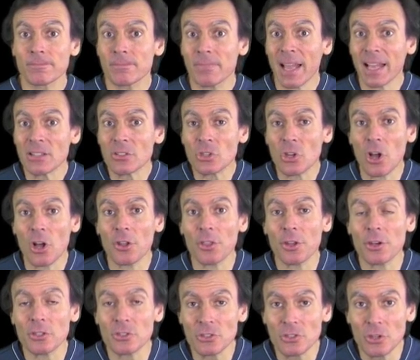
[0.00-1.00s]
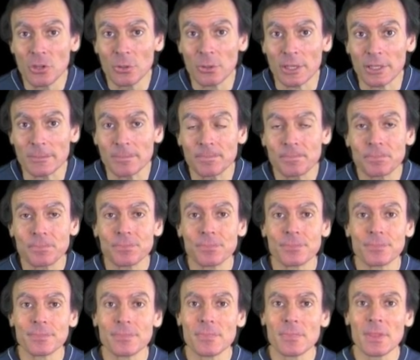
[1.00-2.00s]
That's all there's to it.
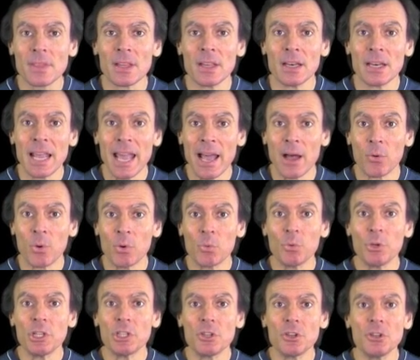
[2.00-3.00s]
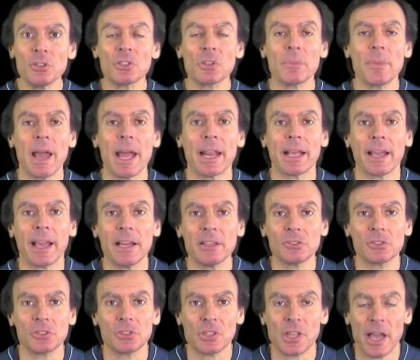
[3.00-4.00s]
Now, when we do somatic
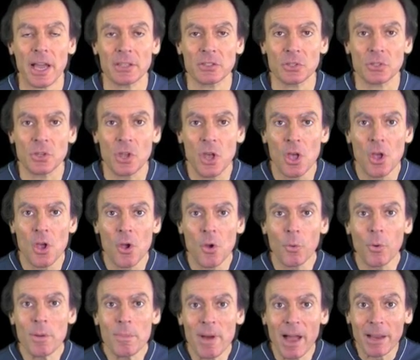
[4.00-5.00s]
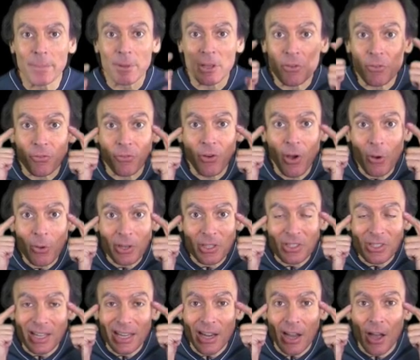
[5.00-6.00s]
exercises, we might be
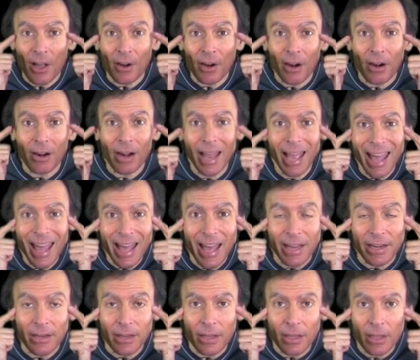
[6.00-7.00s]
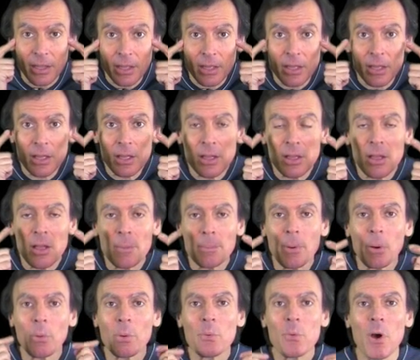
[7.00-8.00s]
focusing on our head,
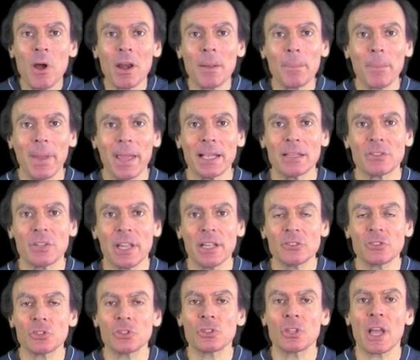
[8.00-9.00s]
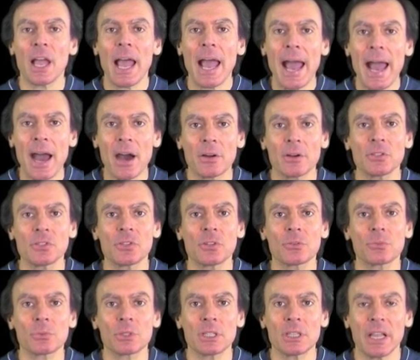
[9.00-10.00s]
but we want to pay attention to how does it
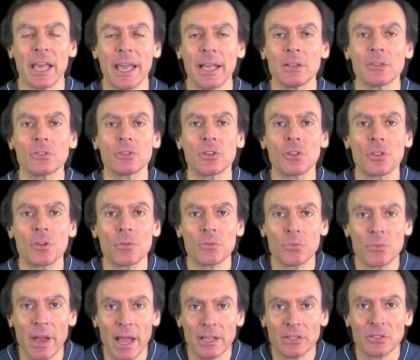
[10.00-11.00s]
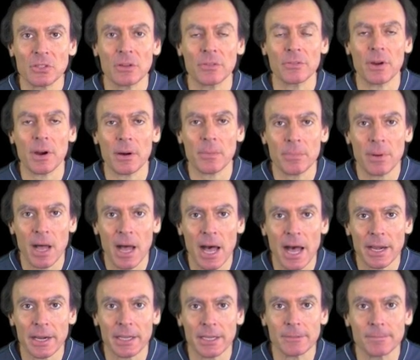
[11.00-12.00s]
relate to the rest of our
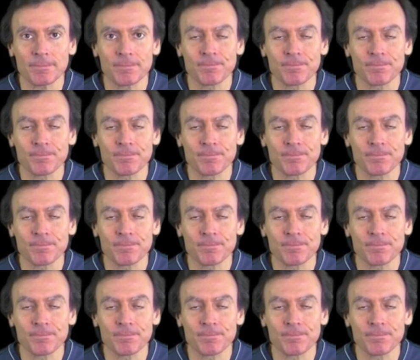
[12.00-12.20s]
body.